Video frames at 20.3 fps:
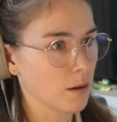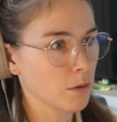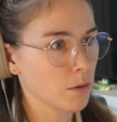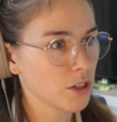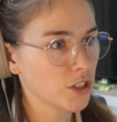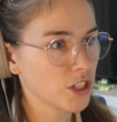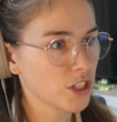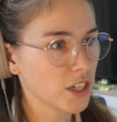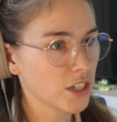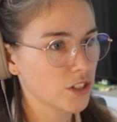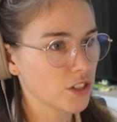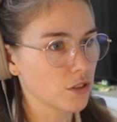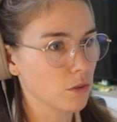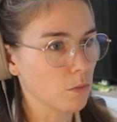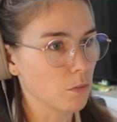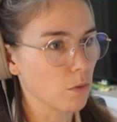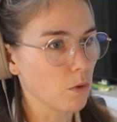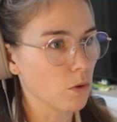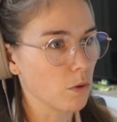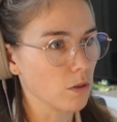I want to change the
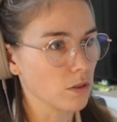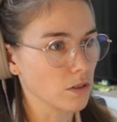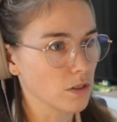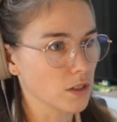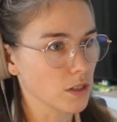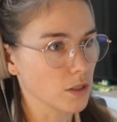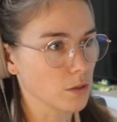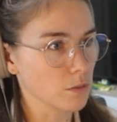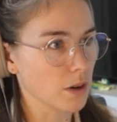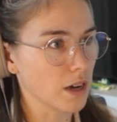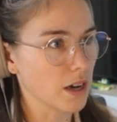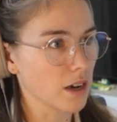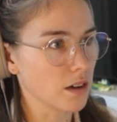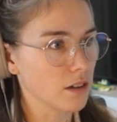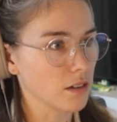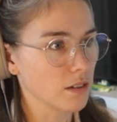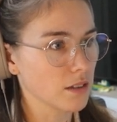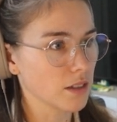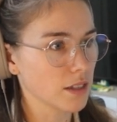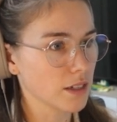walls as
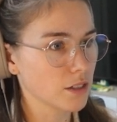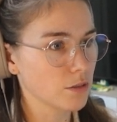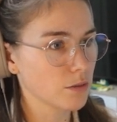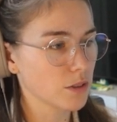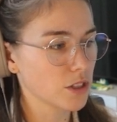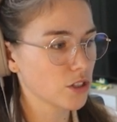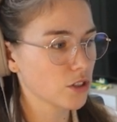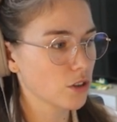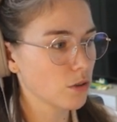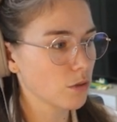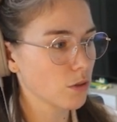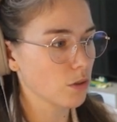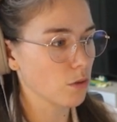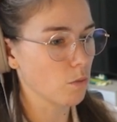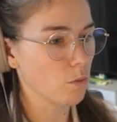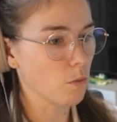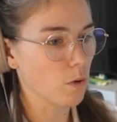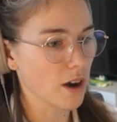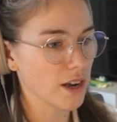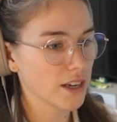well. Like, do we just go with a
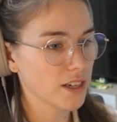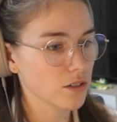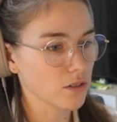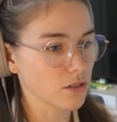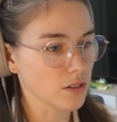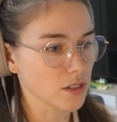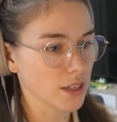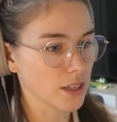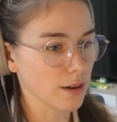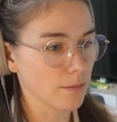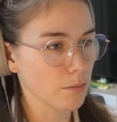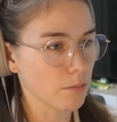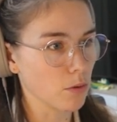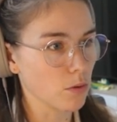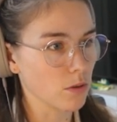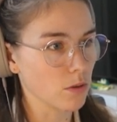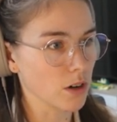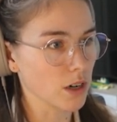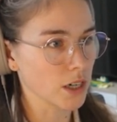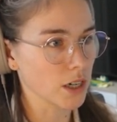white or is that
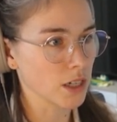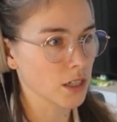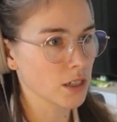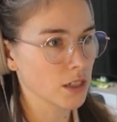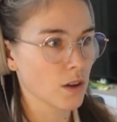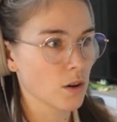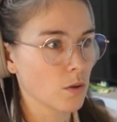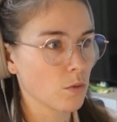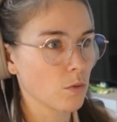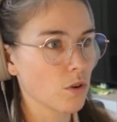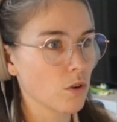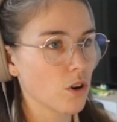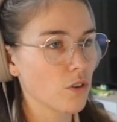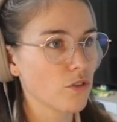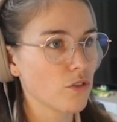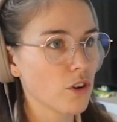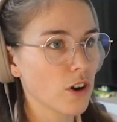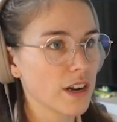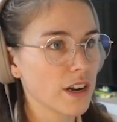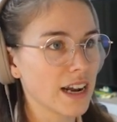boring? We'll go
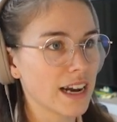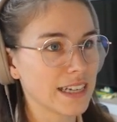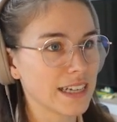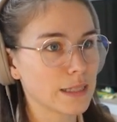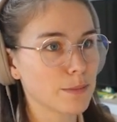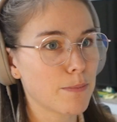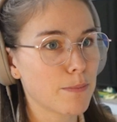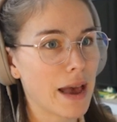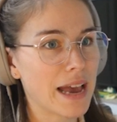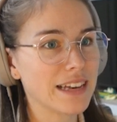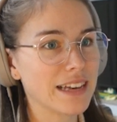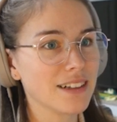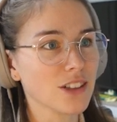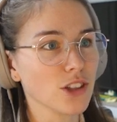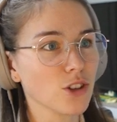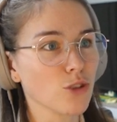for a nice pale